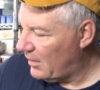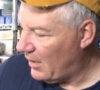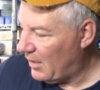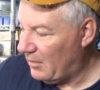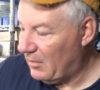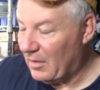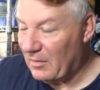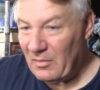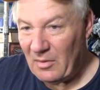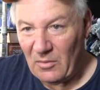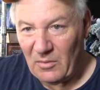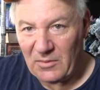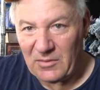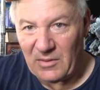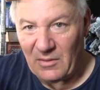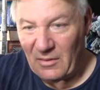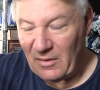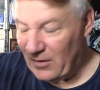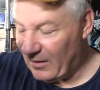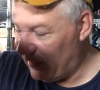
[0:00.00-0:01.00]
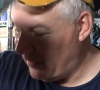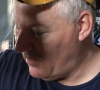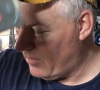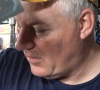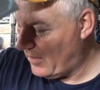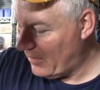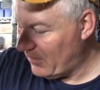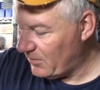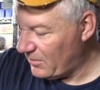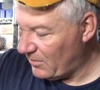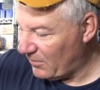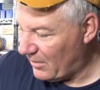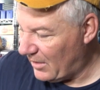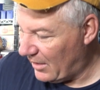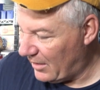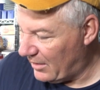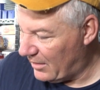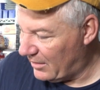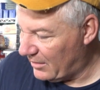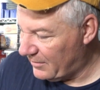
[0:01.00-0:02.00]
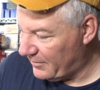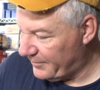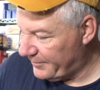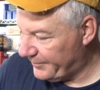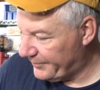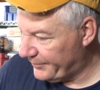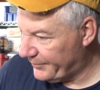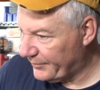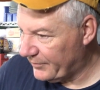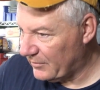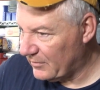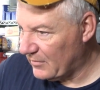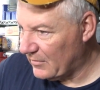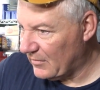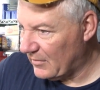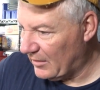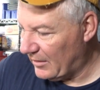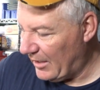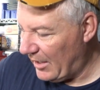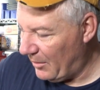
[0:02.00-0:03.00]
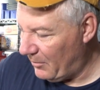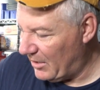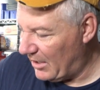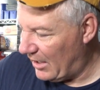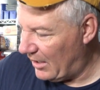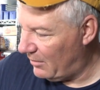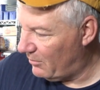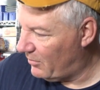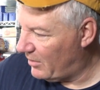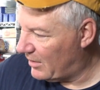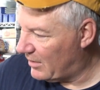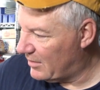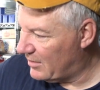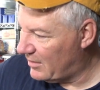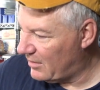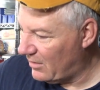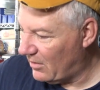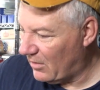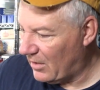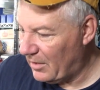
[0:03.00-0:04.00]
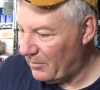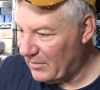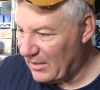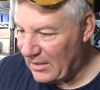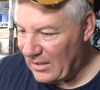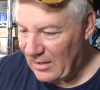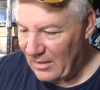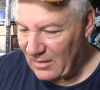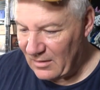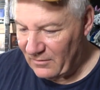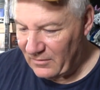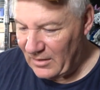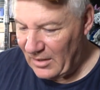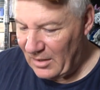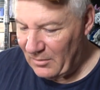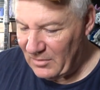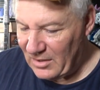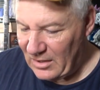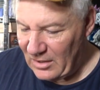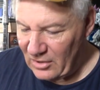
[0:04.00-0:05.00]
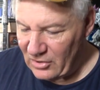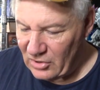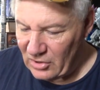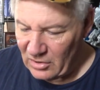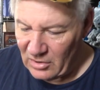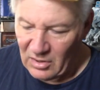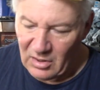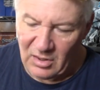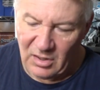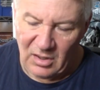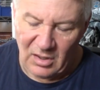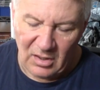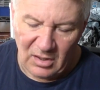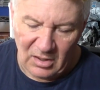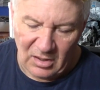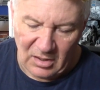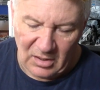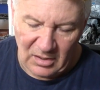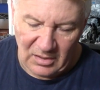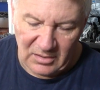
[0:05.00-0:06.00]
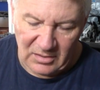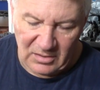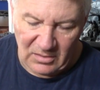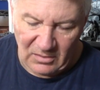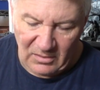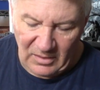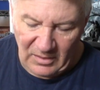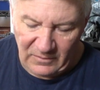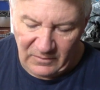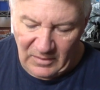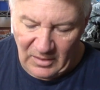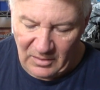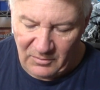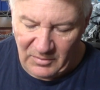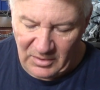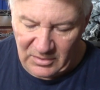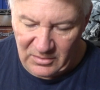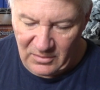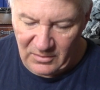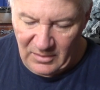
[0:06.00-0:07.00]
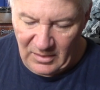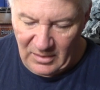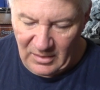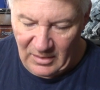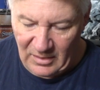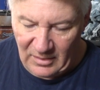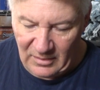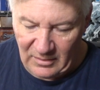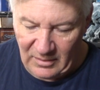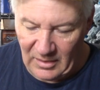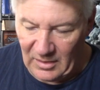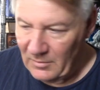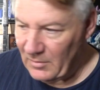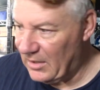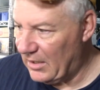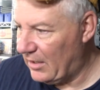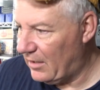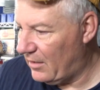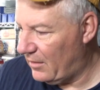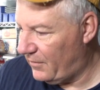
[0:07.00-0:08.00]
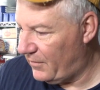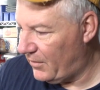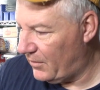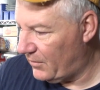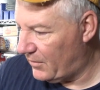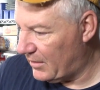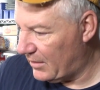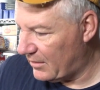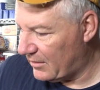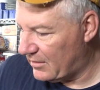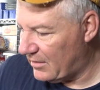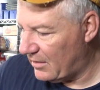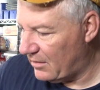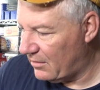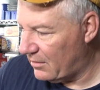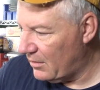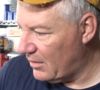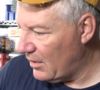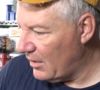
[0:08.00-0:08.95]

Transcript: I'm also, I, you know, I also got a laminate because, you know, I'm the king of lamination. Uh, so I've got to make sure that I laminate a few things here.